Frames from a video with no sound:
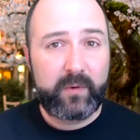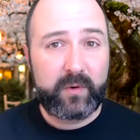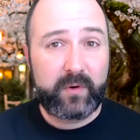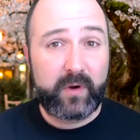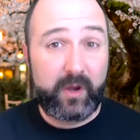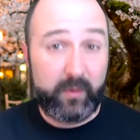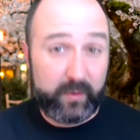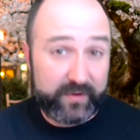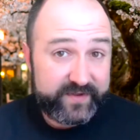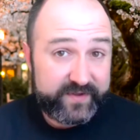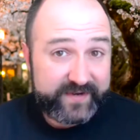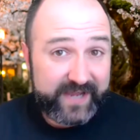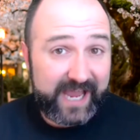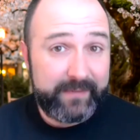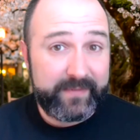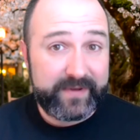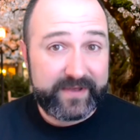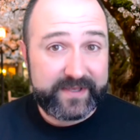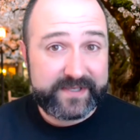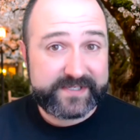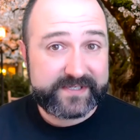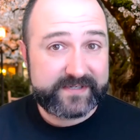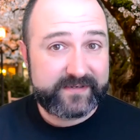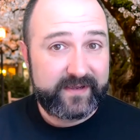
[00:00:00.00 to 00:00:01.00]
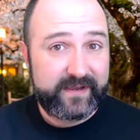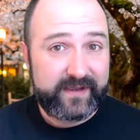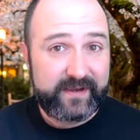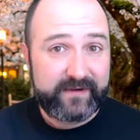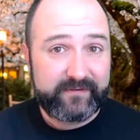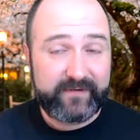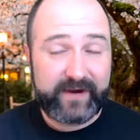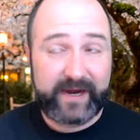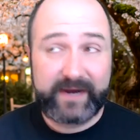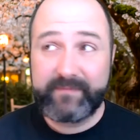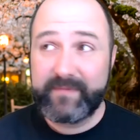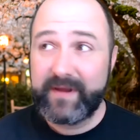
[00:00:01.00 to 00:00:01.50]
on what the time is,
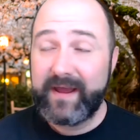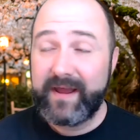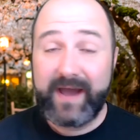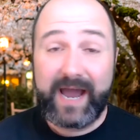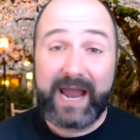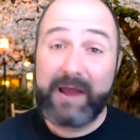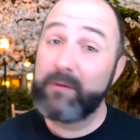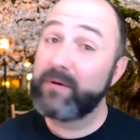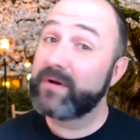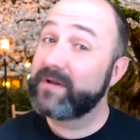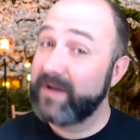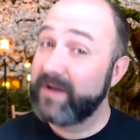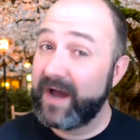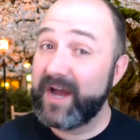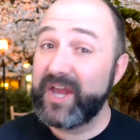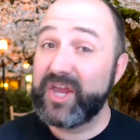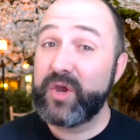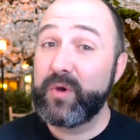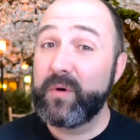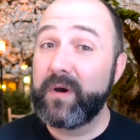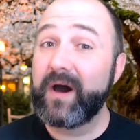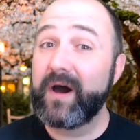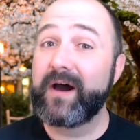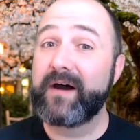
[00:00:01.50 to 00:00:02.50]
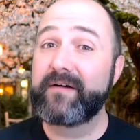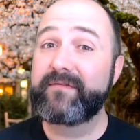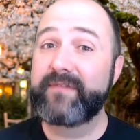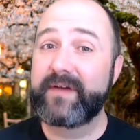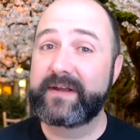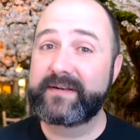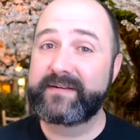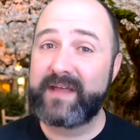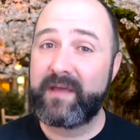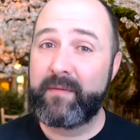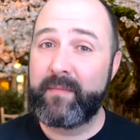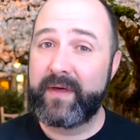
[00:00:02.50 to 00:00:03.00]
right? I will cut you off
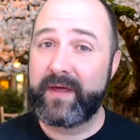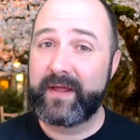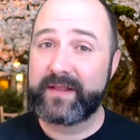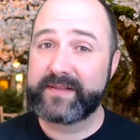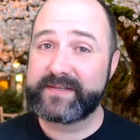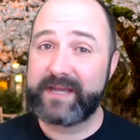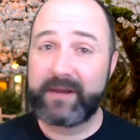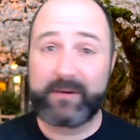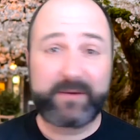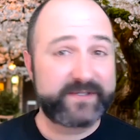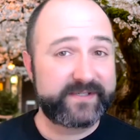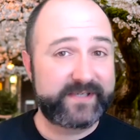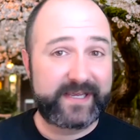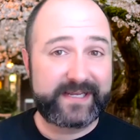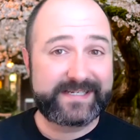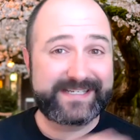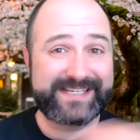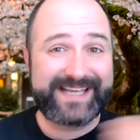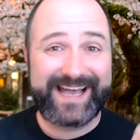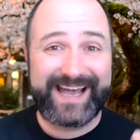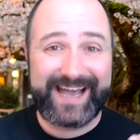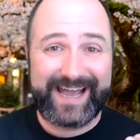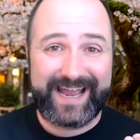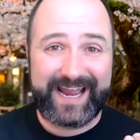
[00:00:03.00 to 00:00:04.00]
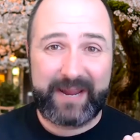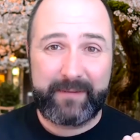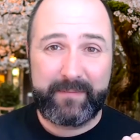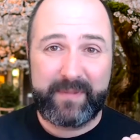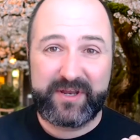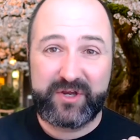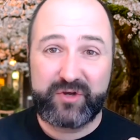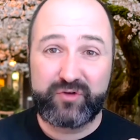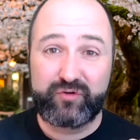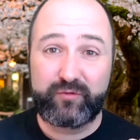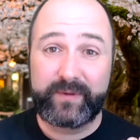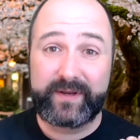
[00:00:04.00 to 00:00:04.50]
at 10 minutes. I will say time,
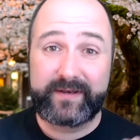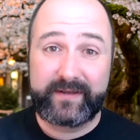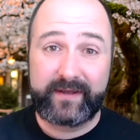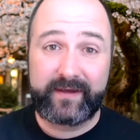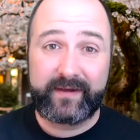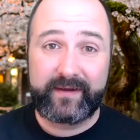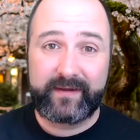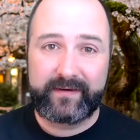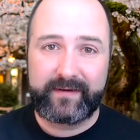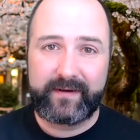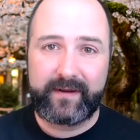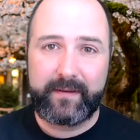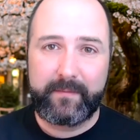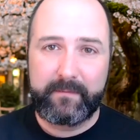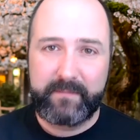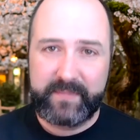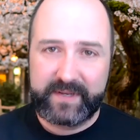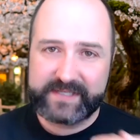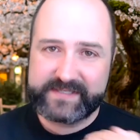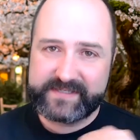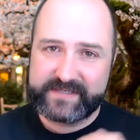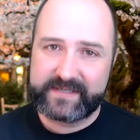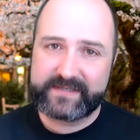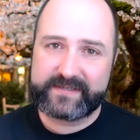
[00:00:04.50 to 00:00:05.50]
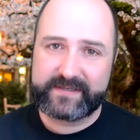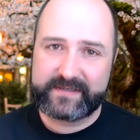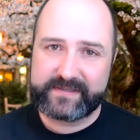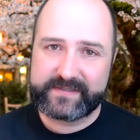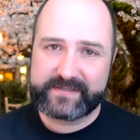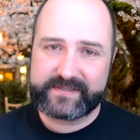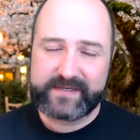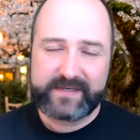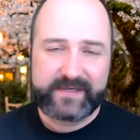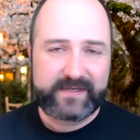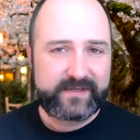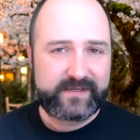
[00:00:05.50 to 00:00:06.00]
and you will be done
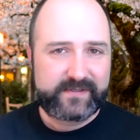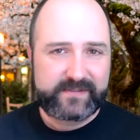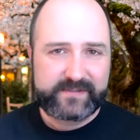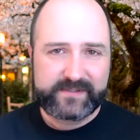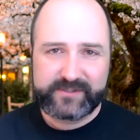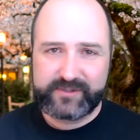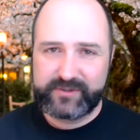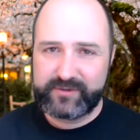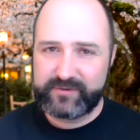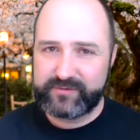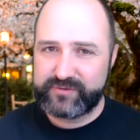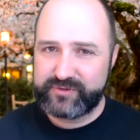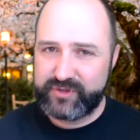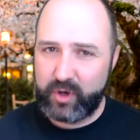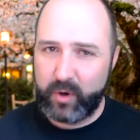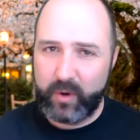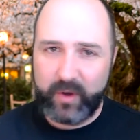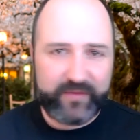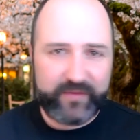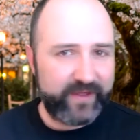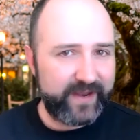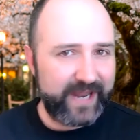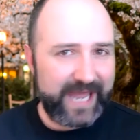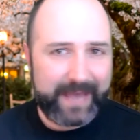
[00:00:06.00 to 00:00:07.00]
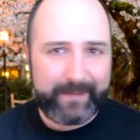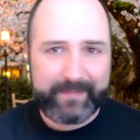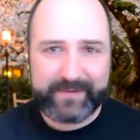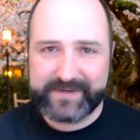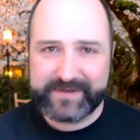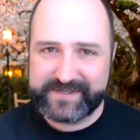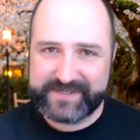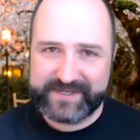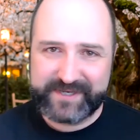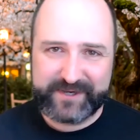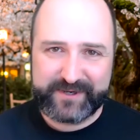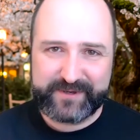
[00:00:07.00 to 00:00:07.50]
mid-sentence. So don't let that
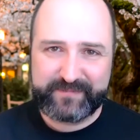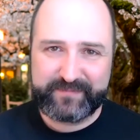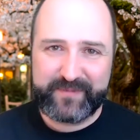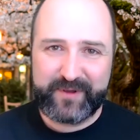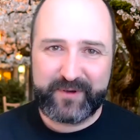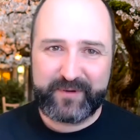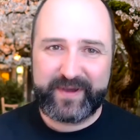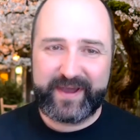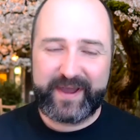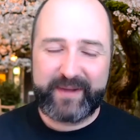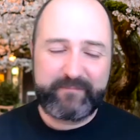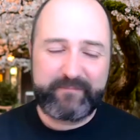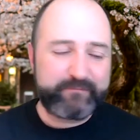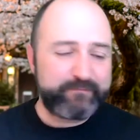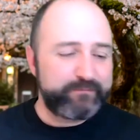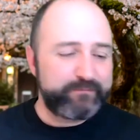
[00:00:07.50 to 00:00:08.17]
happen to you, okay?